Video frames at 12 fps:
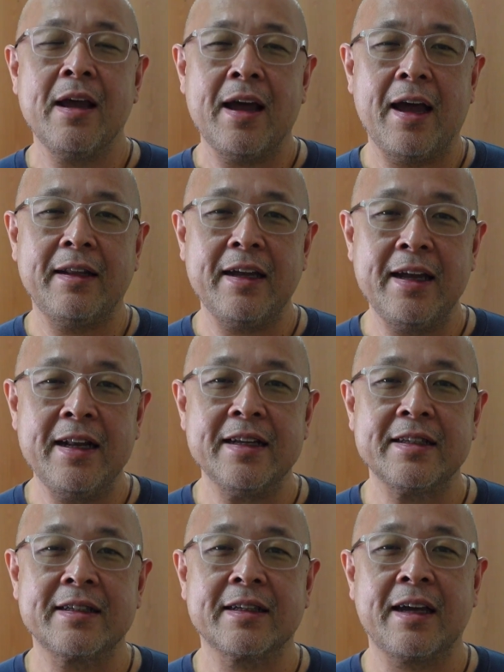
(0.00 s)
And
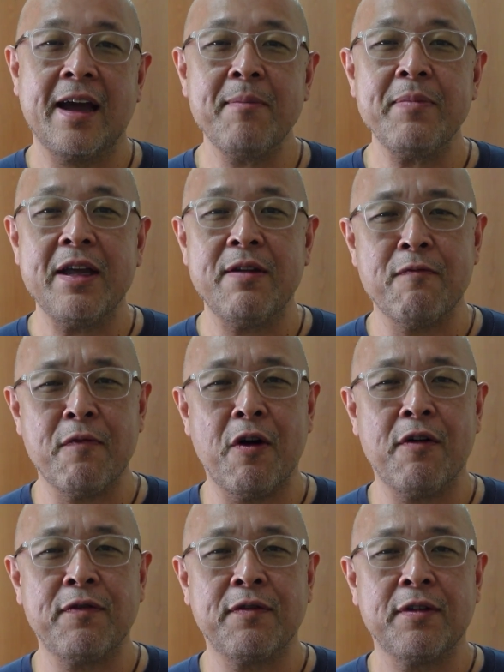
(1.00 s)
aliens can be
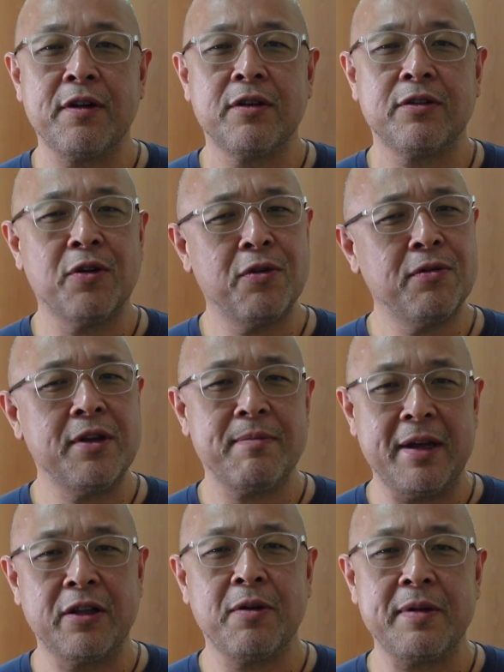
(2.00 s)
involved, though it
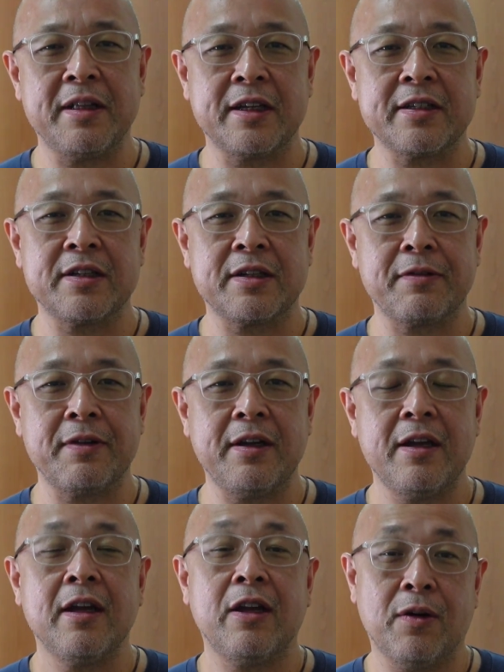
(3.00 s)
may not be necessary.
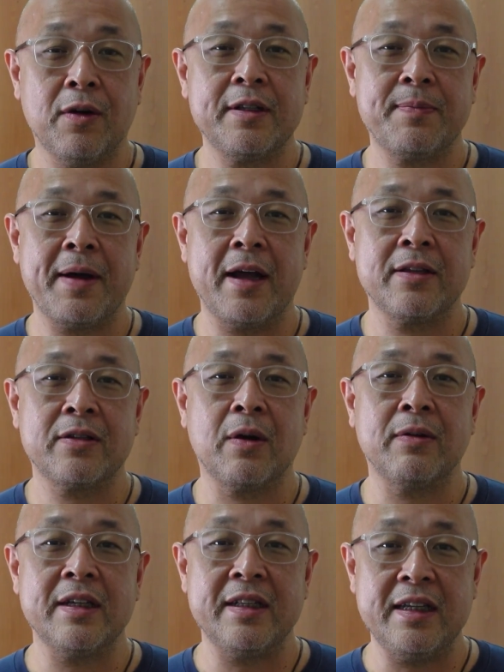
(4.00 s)
It all depends
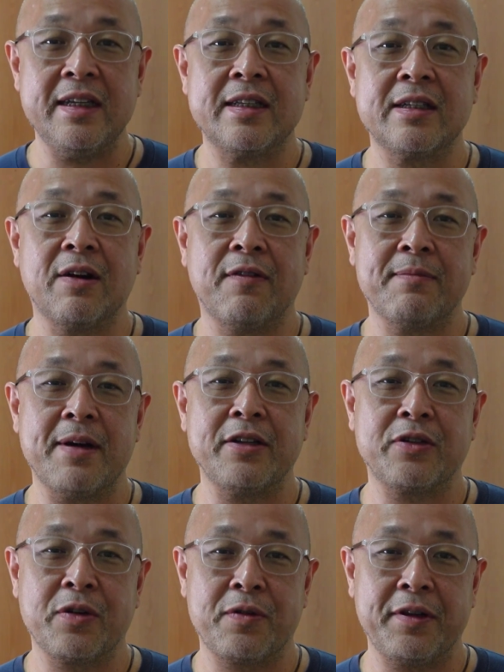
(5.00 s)
on the needs of my
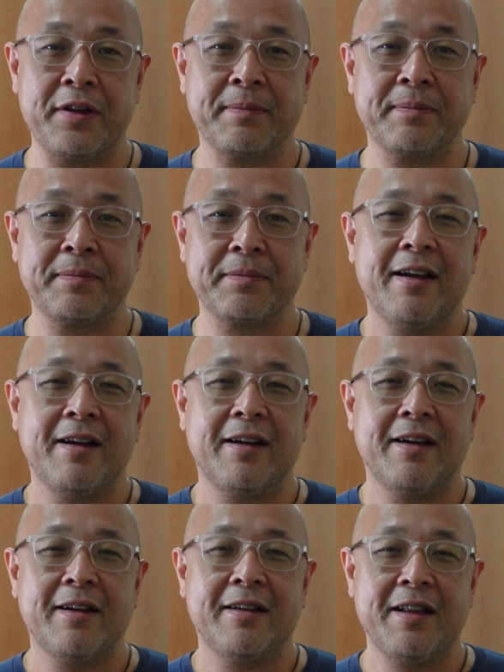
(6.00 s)
story.
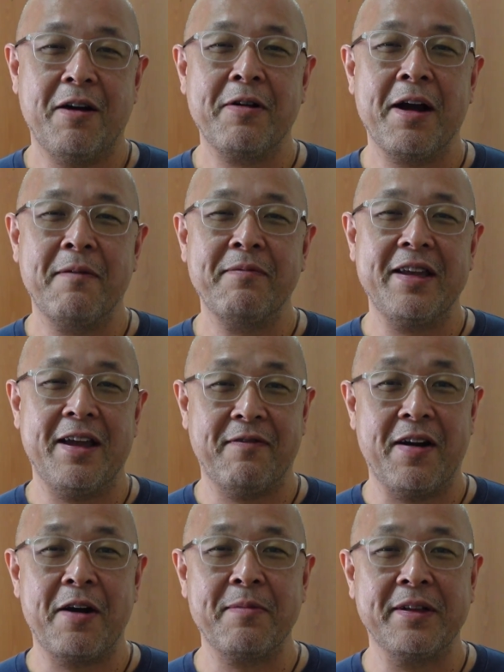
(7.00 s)
Now come the
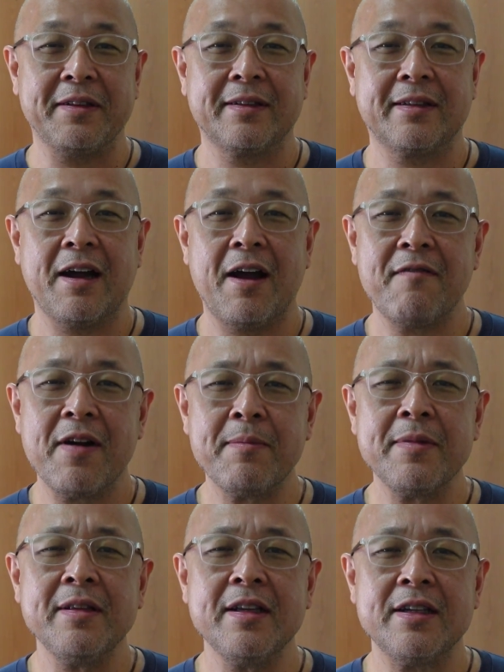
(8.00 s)
environment. The
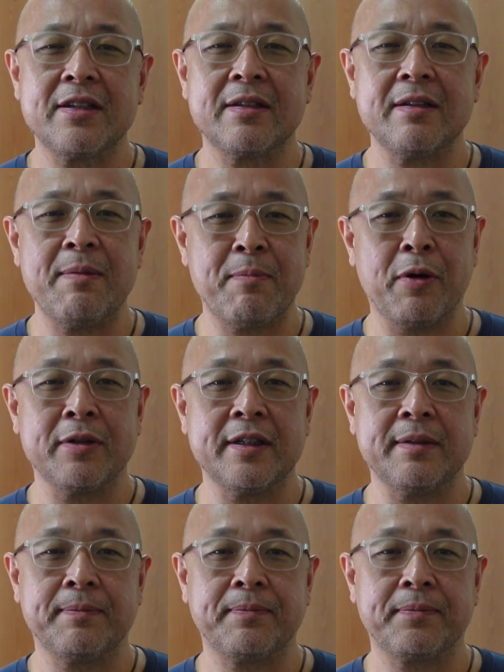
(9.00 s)
environment is important.